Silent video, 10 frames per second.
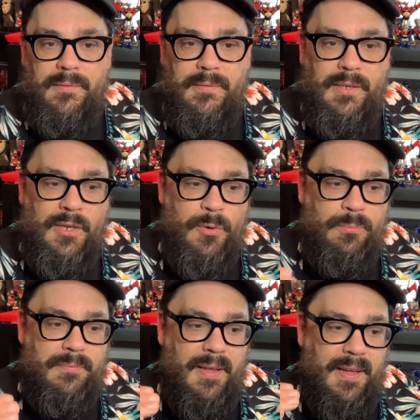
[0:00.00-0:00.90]

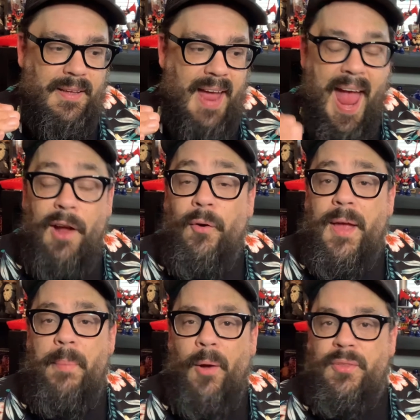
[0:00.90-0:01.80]
angry
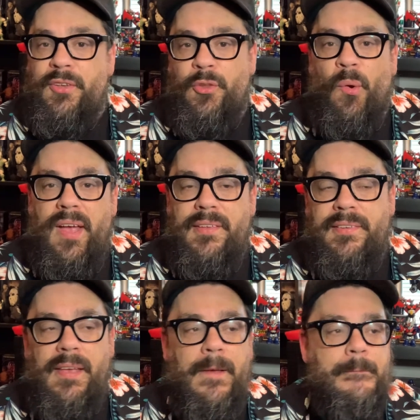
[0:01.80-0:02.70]
about these
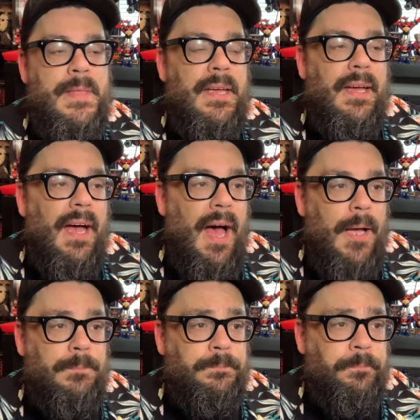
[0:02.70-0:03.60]
toys.
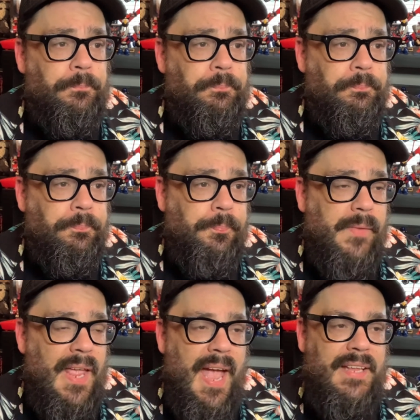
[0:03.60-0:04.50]
And
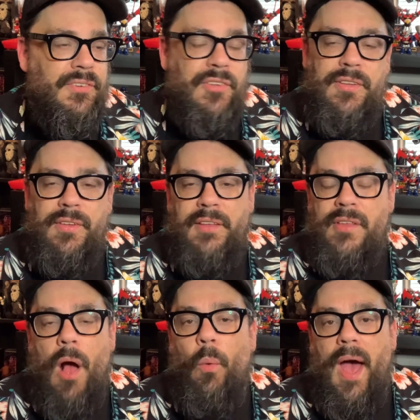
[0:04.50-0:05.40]
it's
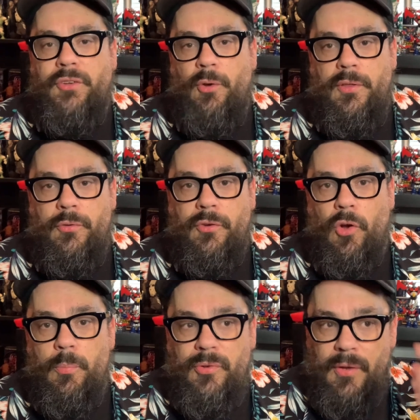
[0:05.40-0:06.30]
not why I joined those
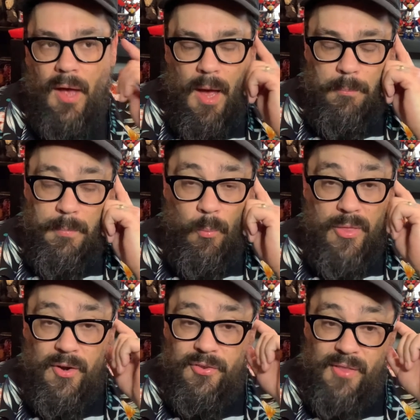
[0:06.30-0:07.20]
groups.
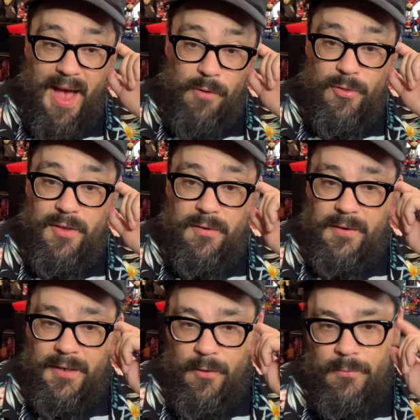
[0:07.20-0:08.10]
Whether it's that or
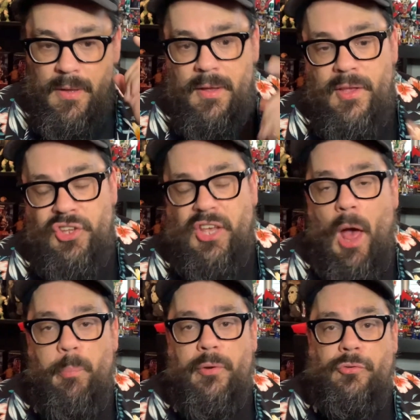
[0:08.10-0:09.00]
the,
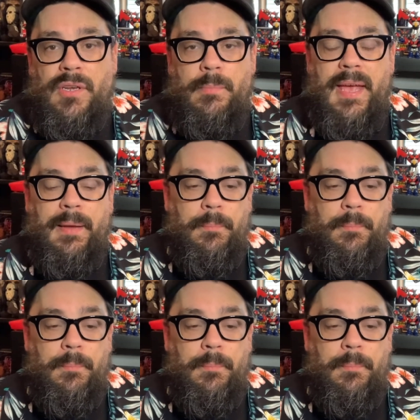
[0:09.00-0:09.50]
scalpers trying to make,